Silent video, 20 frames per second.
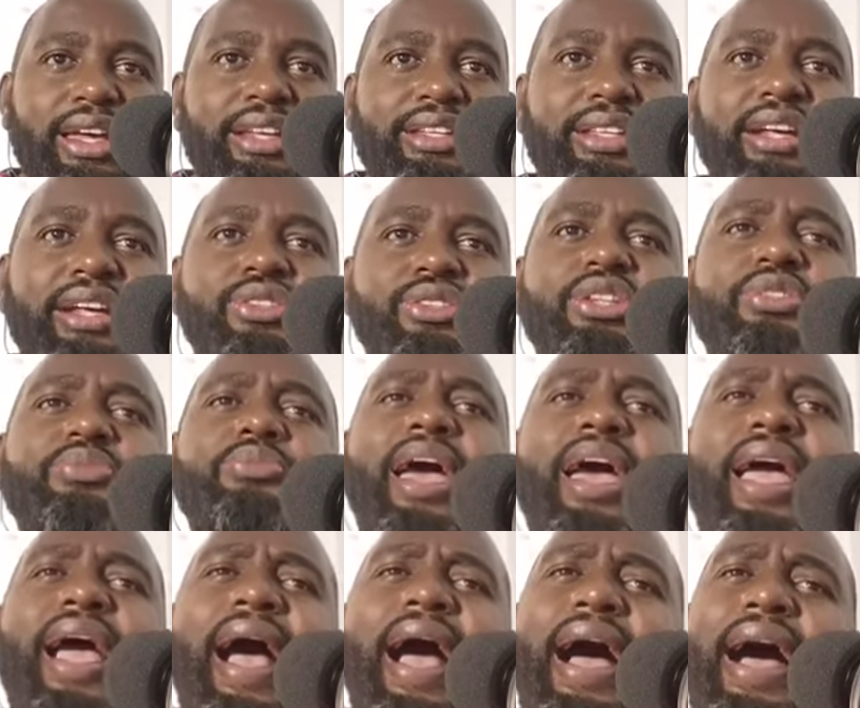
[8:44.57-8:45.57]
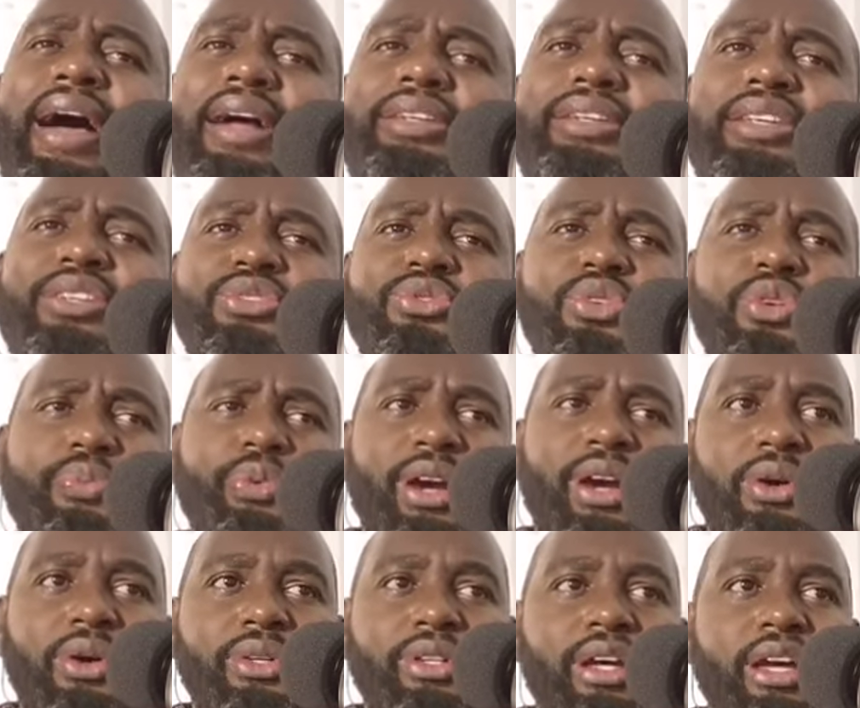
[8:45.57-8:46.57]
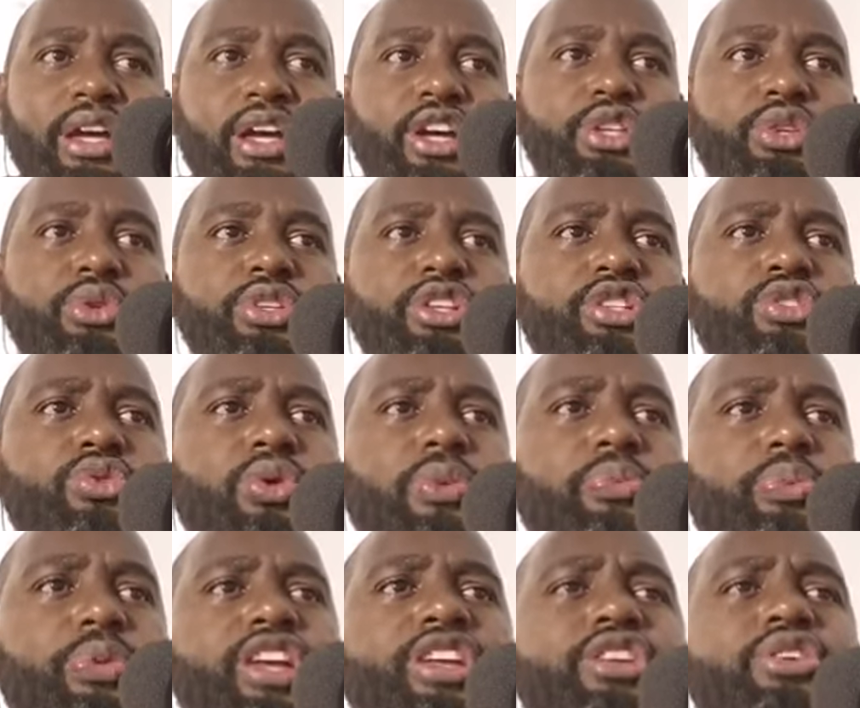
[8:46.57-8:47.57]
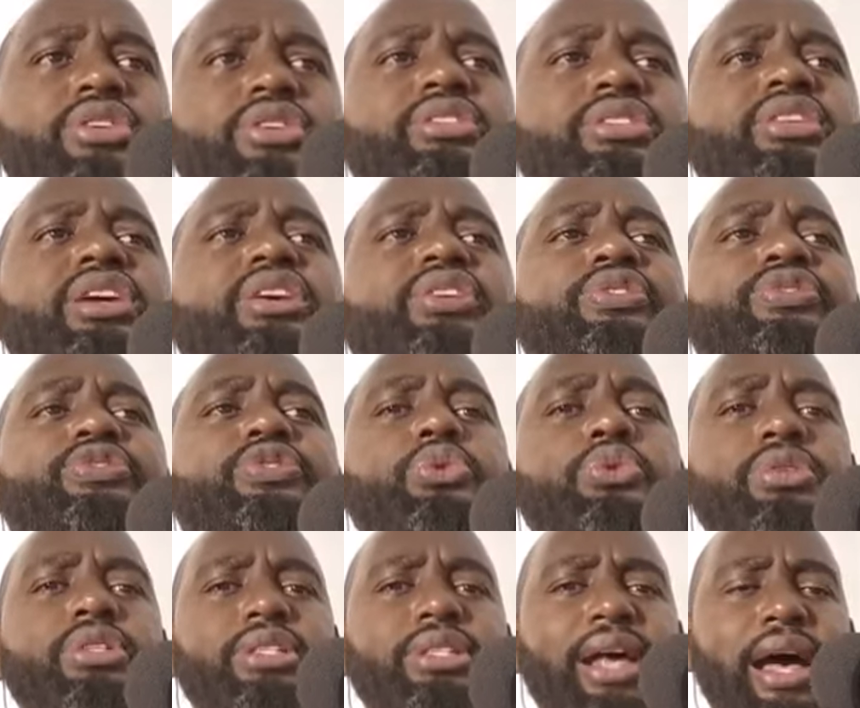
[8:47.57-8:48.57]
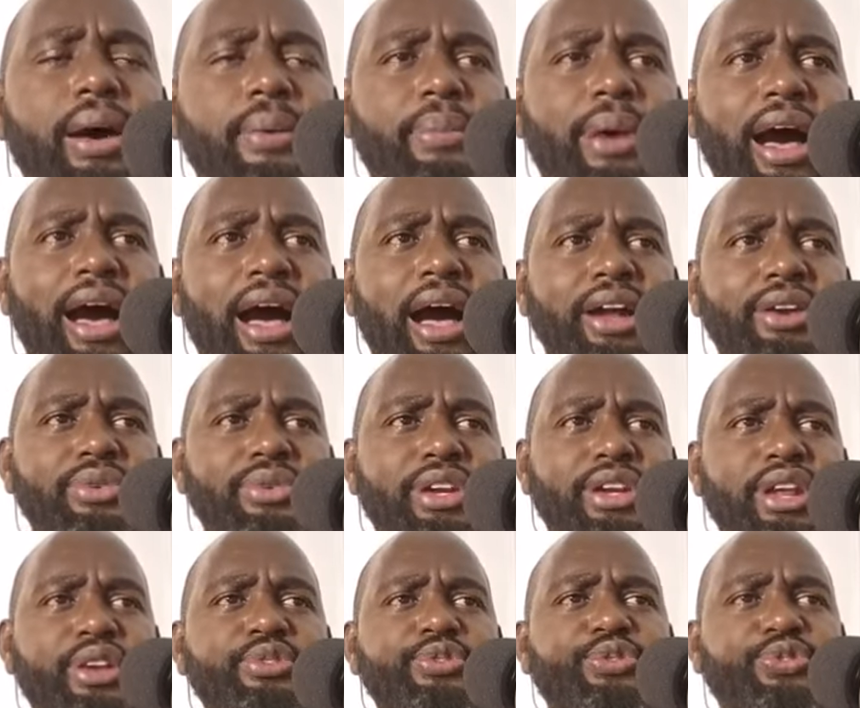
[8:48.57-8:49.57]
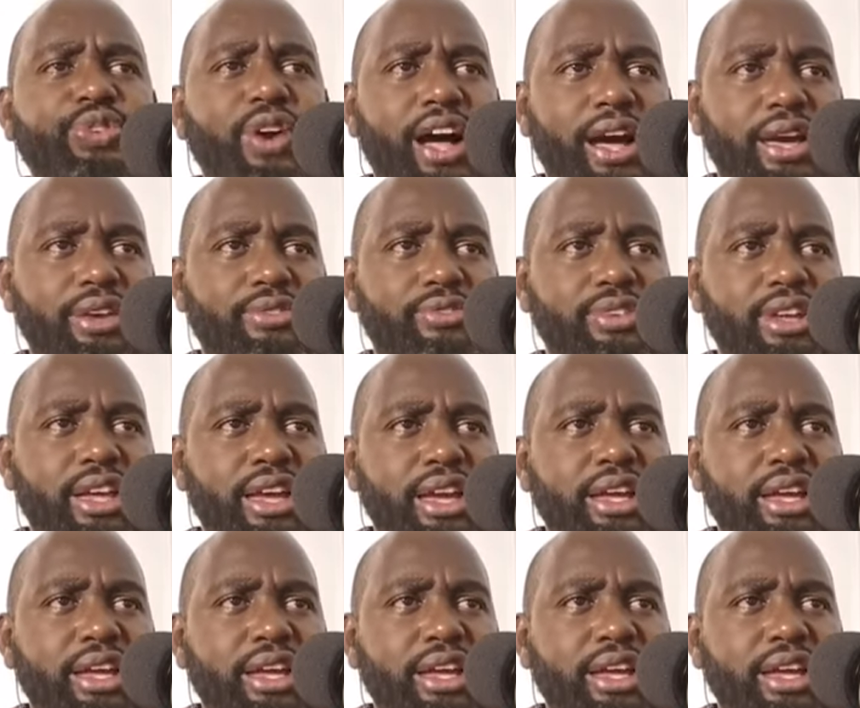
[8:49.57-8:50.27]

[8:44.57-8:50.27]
It has that my heart is not proud. You need to bring yourself to Psalm 105.